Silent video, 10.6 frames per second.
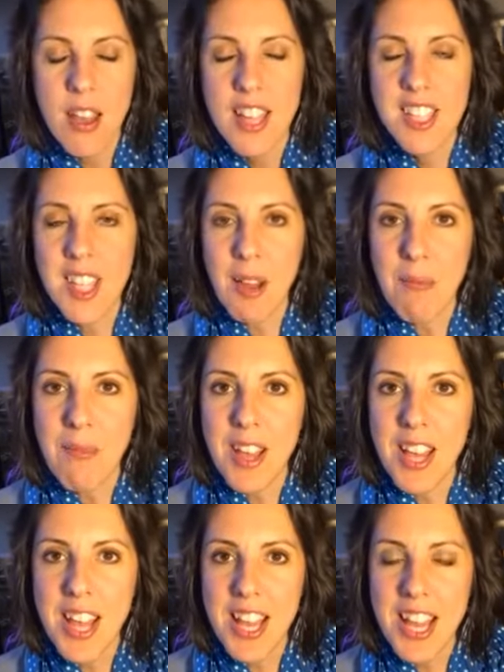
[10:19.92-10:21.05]
some
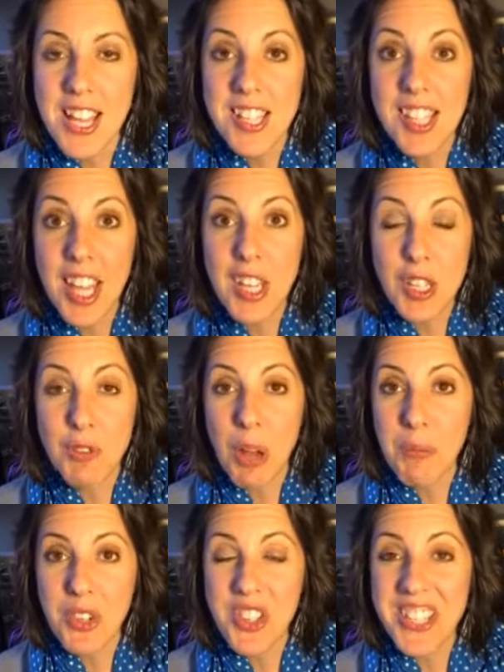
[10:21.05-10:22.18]
skin
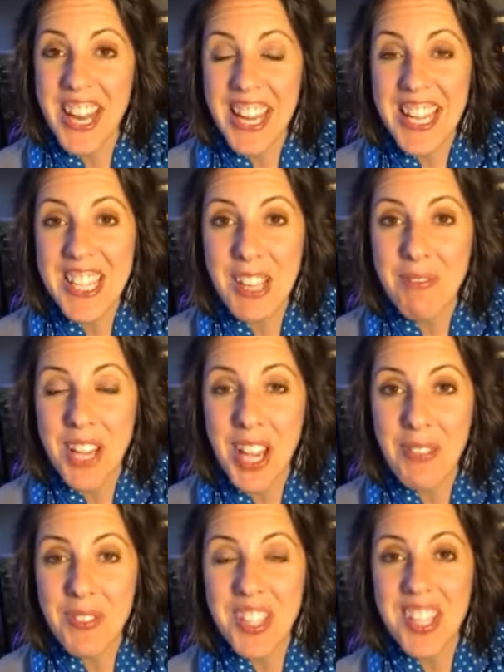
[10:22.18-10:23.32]
disruptions that I can
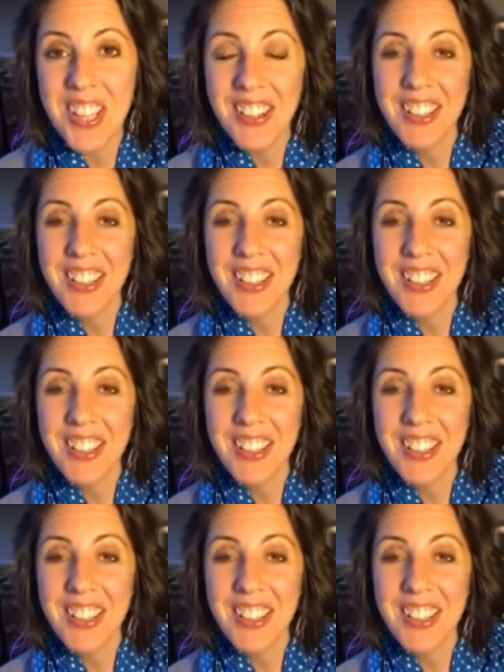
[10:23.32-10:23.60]
sometimes